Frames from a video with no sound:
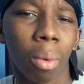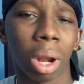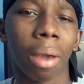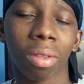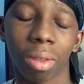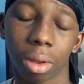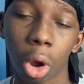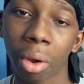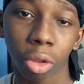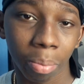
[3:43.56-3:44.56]
But when I was
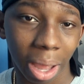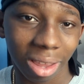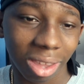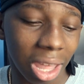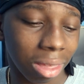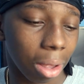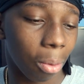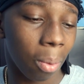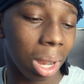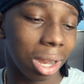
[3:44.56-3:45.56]
going through my tests,
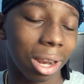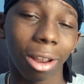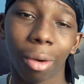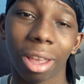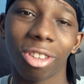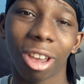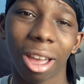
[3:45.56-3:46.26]
it really did a great